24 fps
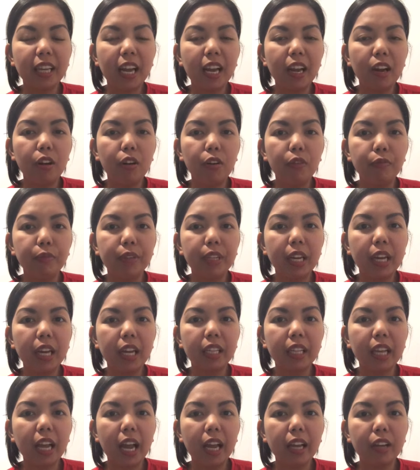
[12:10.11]
I hope
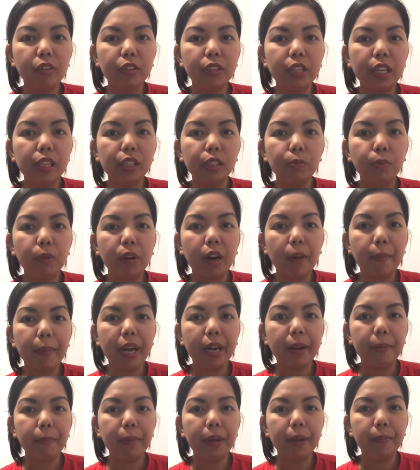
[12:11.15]
that I could inspire
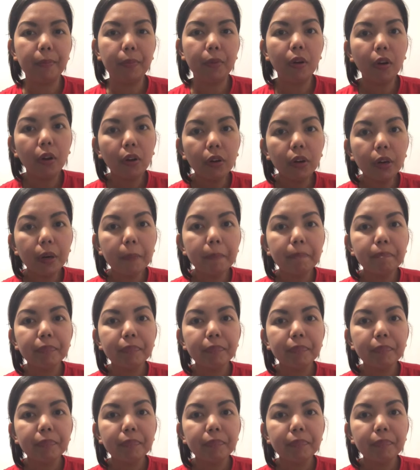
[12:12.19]
many people